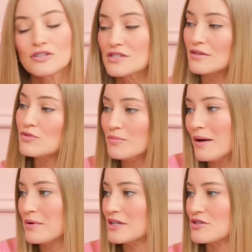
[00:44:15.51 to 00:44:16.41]
She's like, you
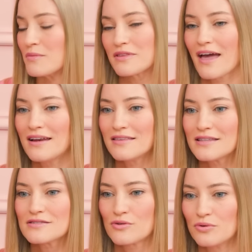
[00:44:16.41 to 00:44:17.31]
might want to train with Kenny.
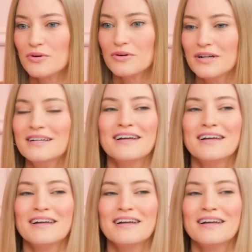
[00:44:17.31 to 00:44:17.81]
That's cool.